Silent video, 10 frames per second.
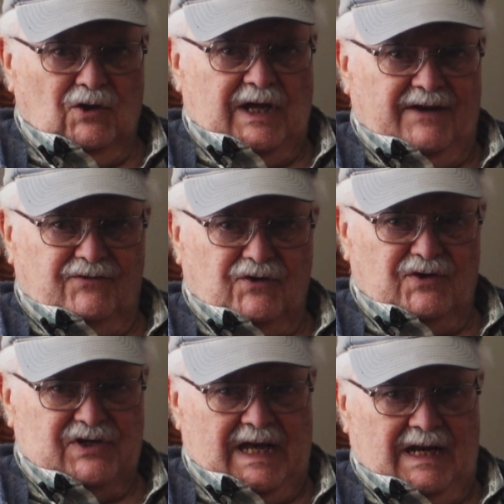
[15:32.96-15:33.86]
look
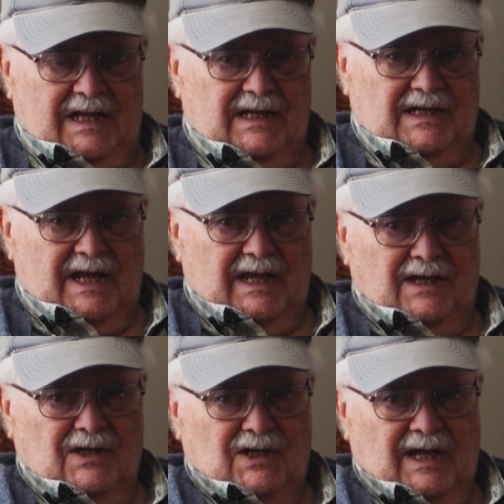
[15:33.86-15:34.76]
after Sally
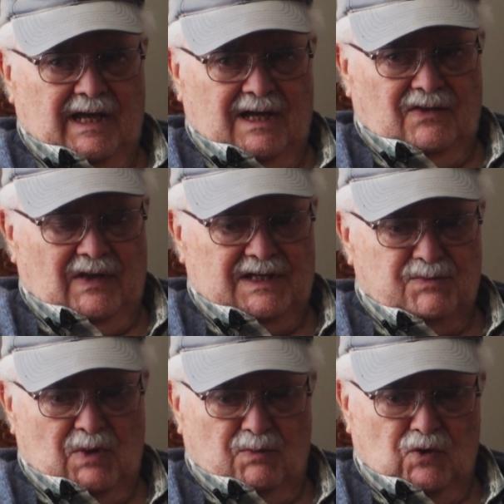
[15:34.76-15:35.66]
day in and day out, and
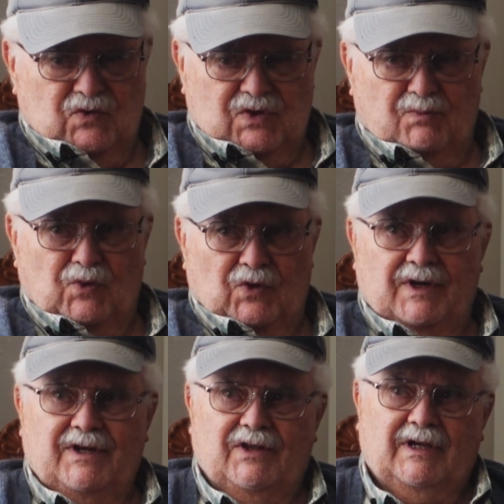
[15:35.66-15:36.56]
that's my most
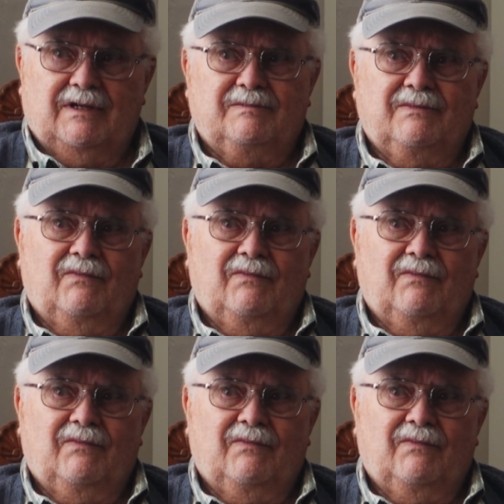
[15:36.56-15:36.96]
important thing,